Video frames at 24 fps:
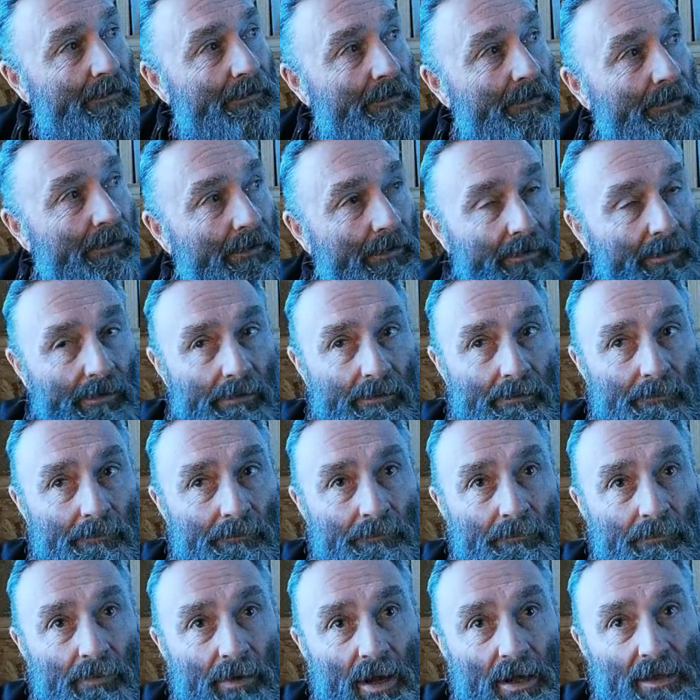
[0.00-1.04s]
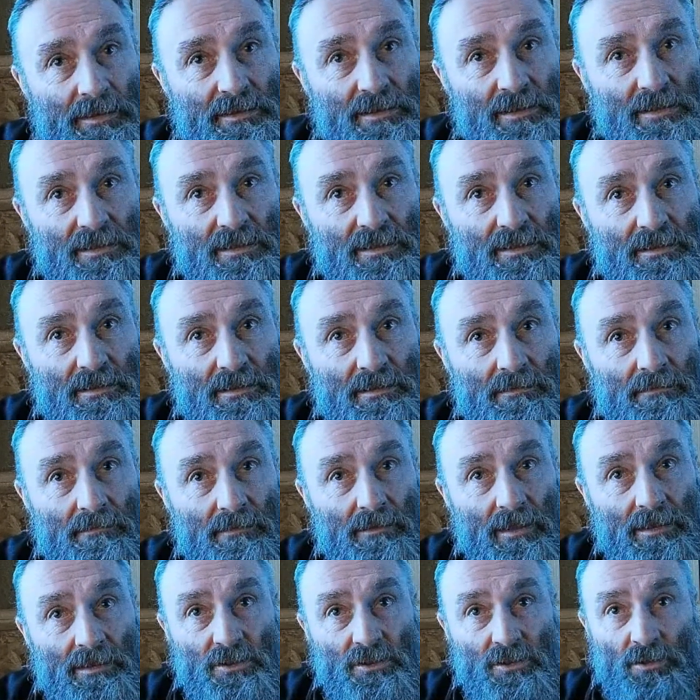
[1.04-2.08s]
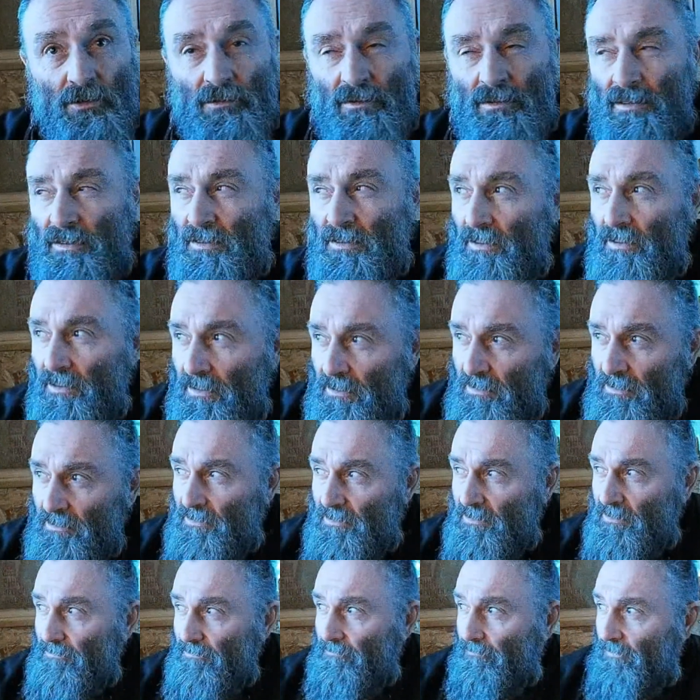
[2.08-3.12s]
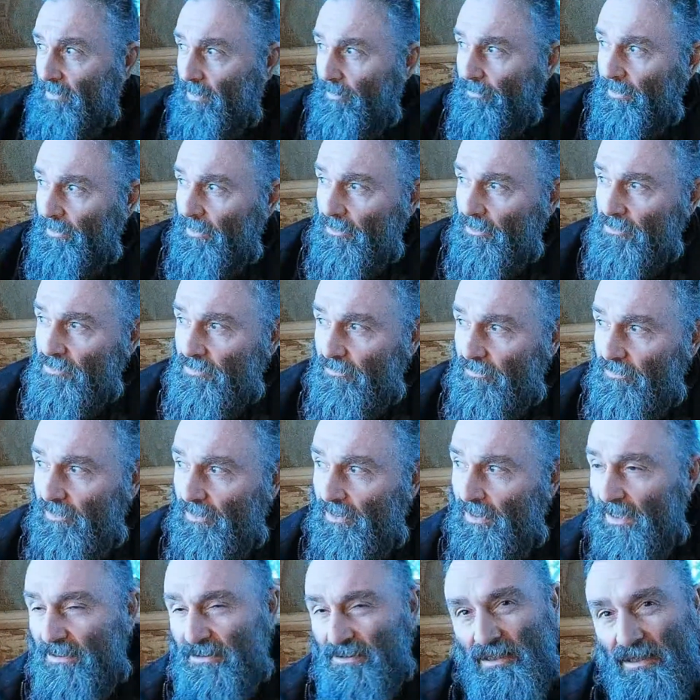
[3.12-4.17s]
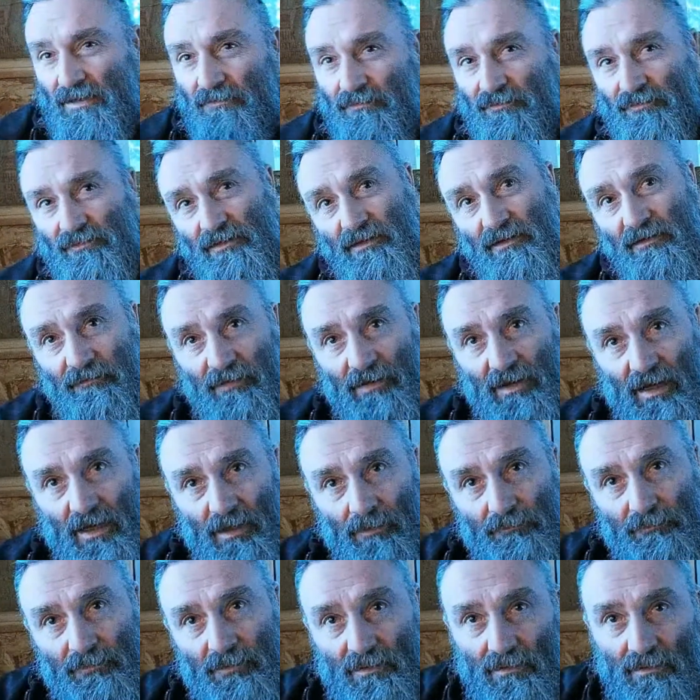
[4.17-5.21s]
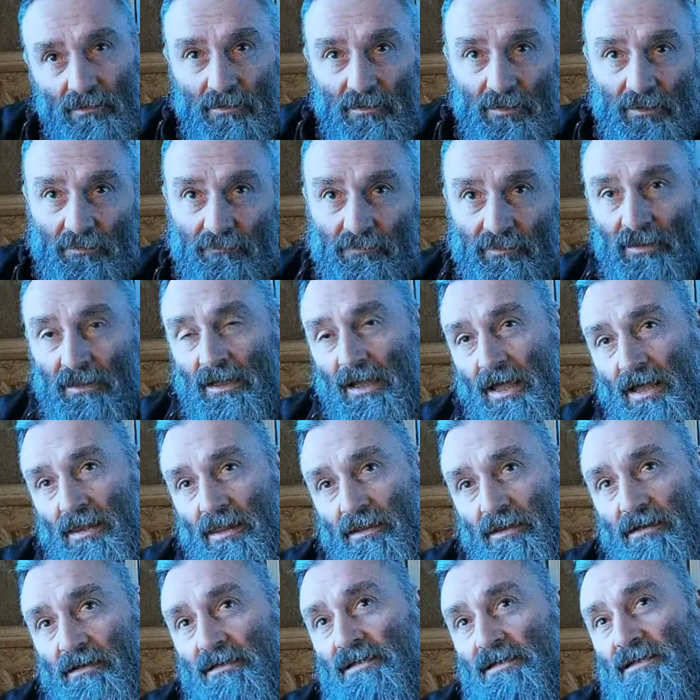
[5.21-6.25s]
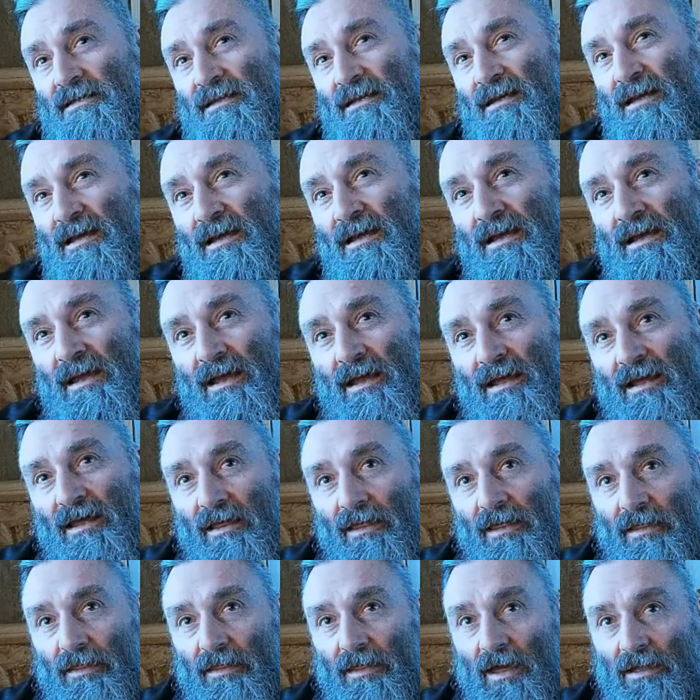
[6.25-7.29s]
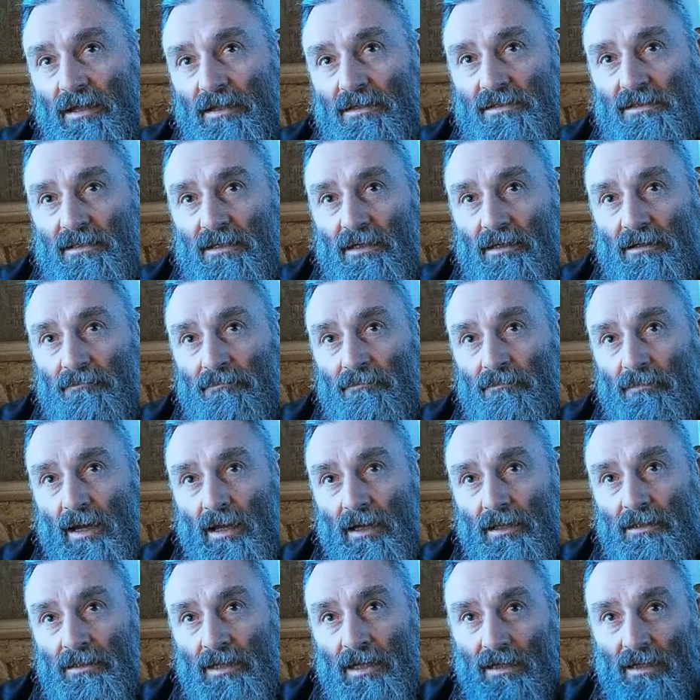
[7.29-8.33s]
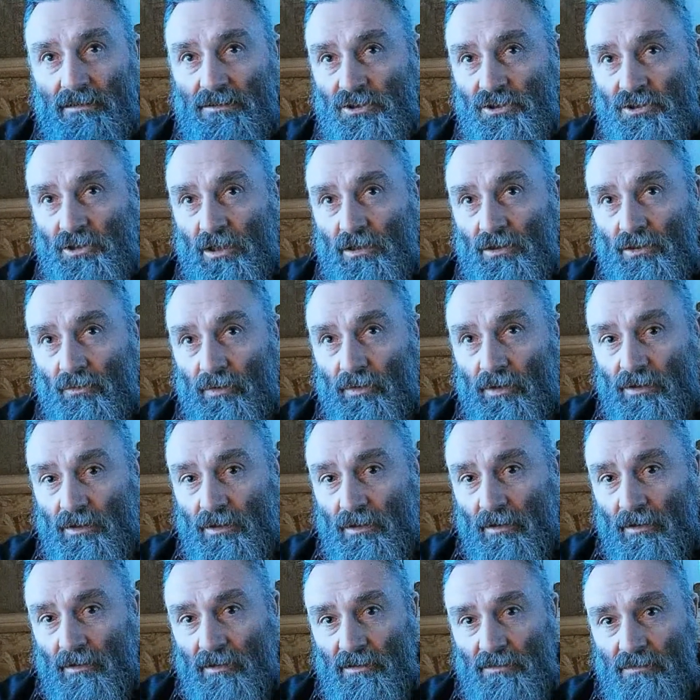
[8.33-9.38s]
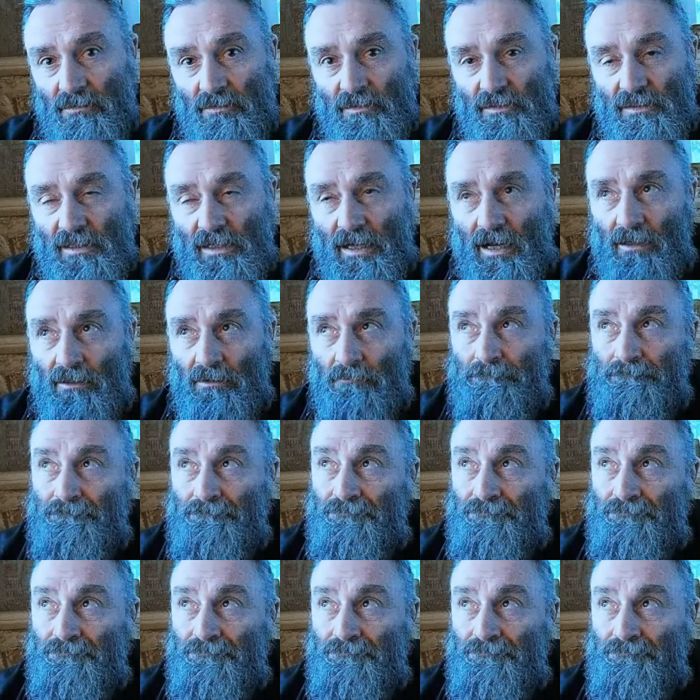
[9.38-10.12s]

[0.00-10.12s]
There's certain things, I'll be honest with you guys, that have developed living like this that I now struggle with going into town.